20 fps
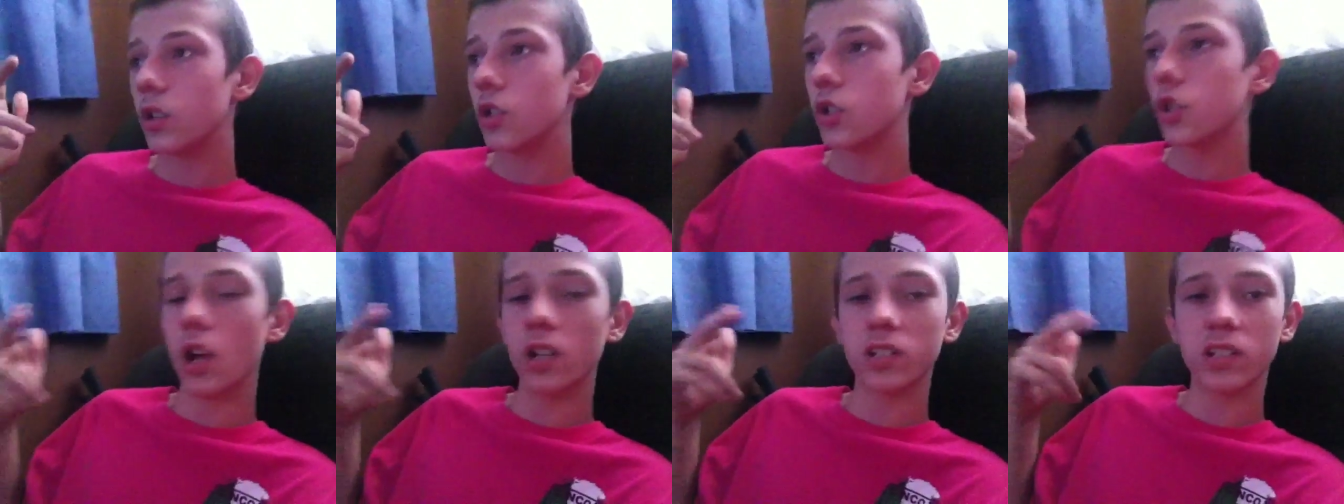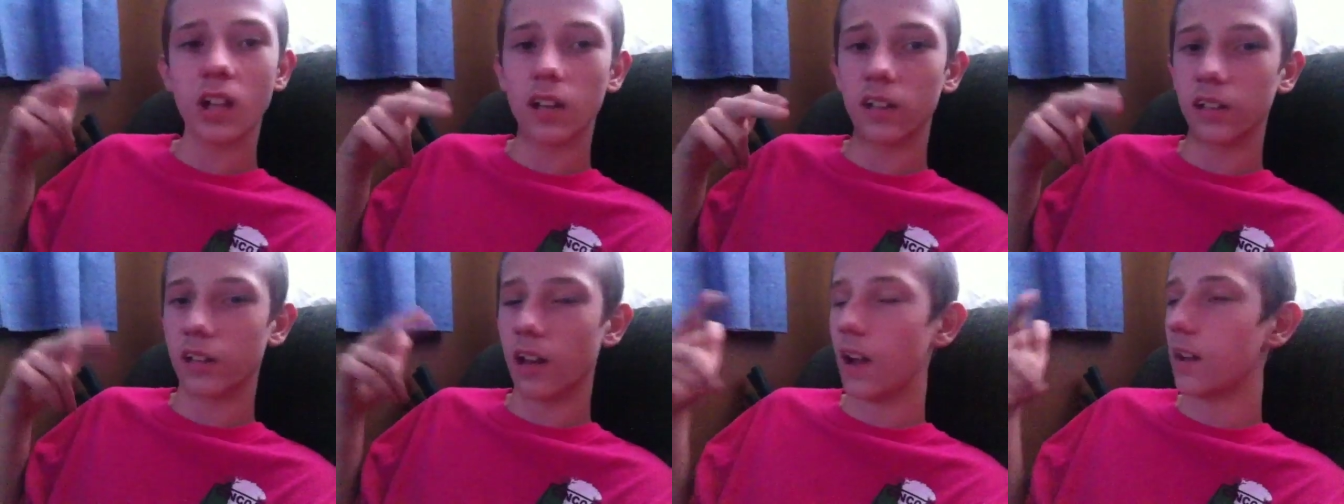just
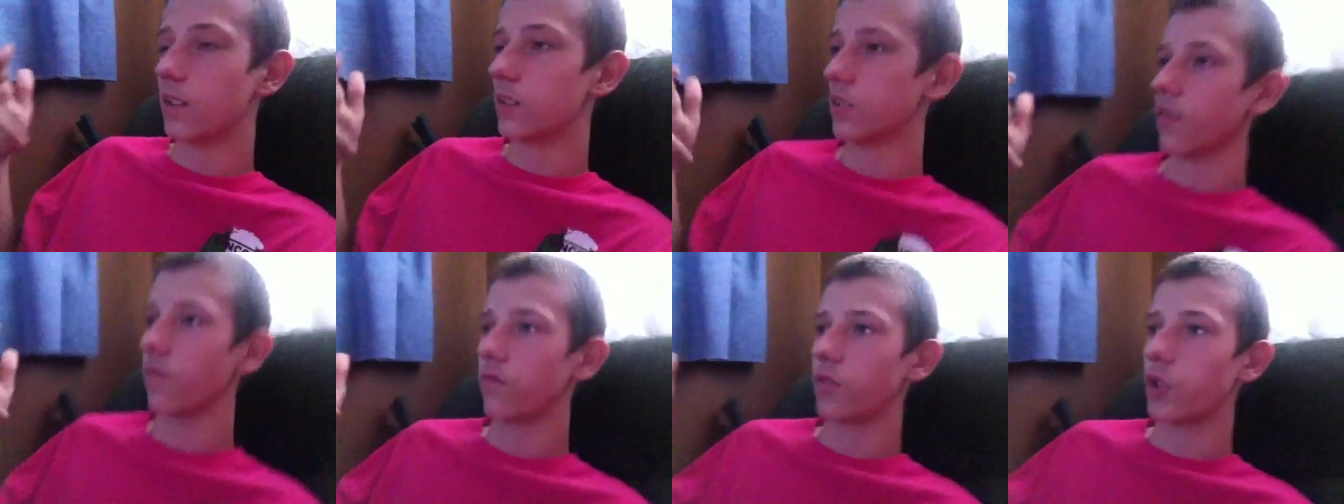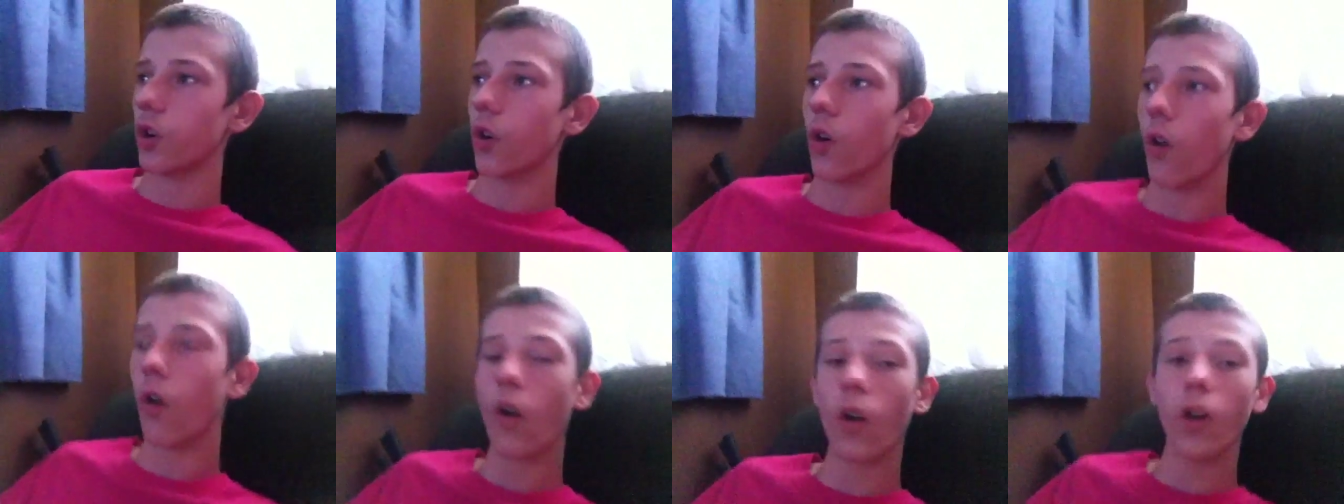out of the kindness of
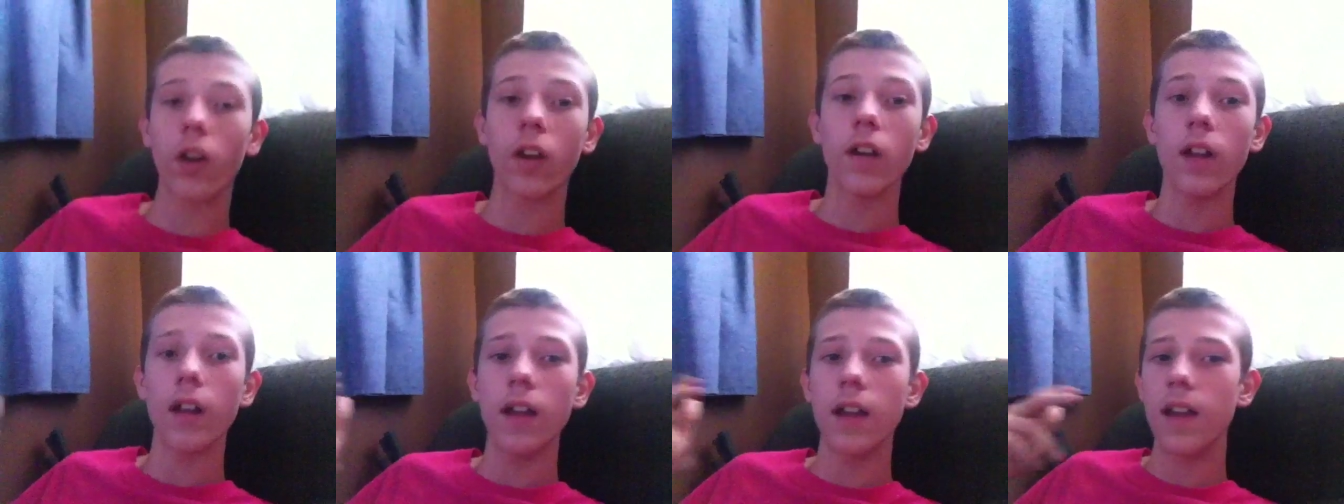your heart,